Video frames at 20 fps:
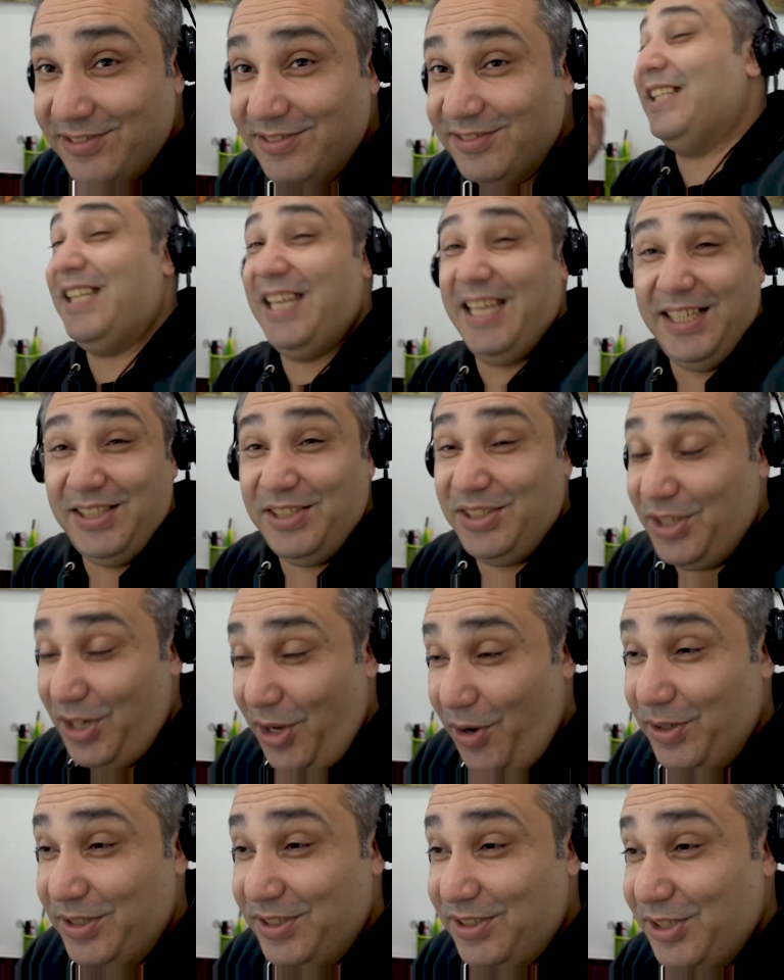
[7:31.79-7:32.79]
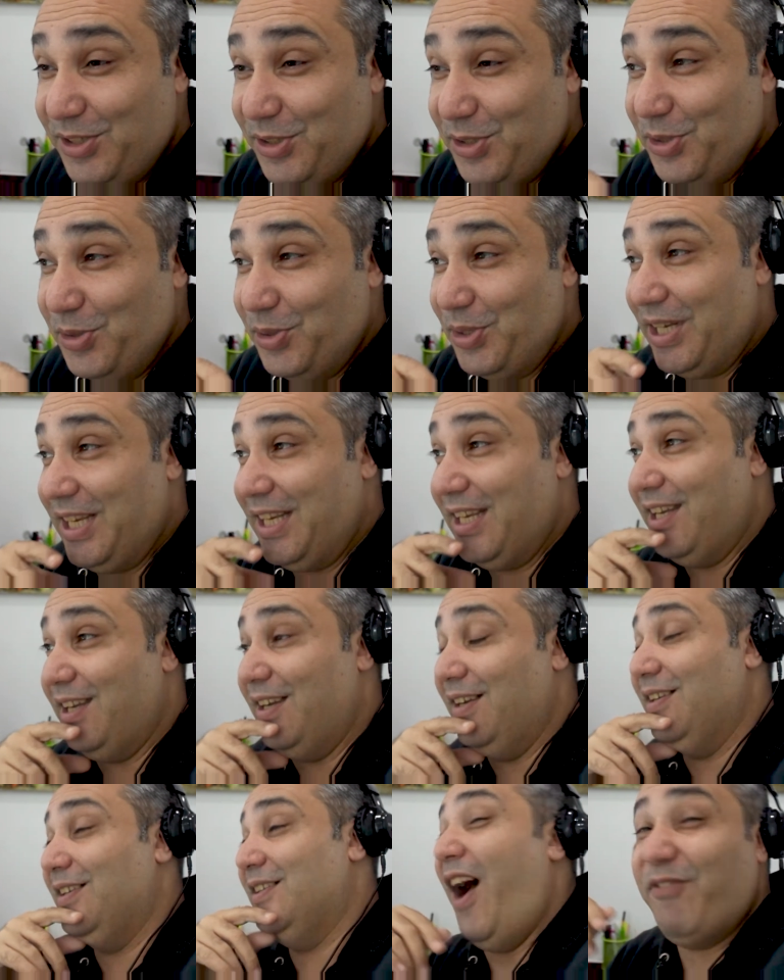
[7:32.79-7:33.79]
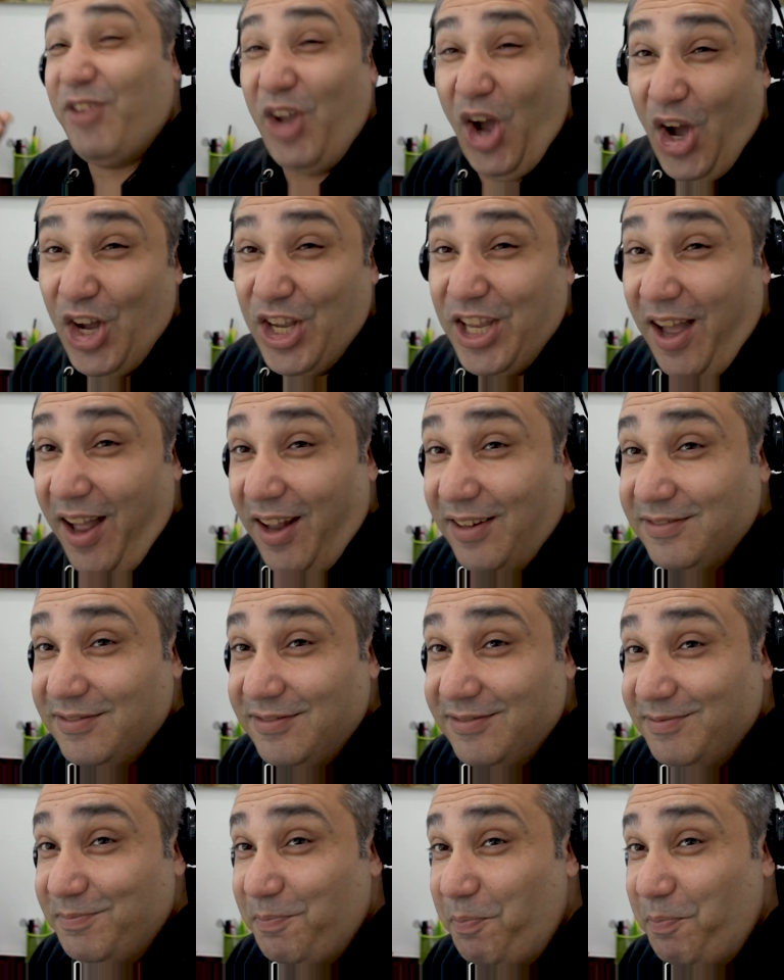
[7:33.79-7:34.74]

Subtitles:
The kids are going to school here. I've got a gun.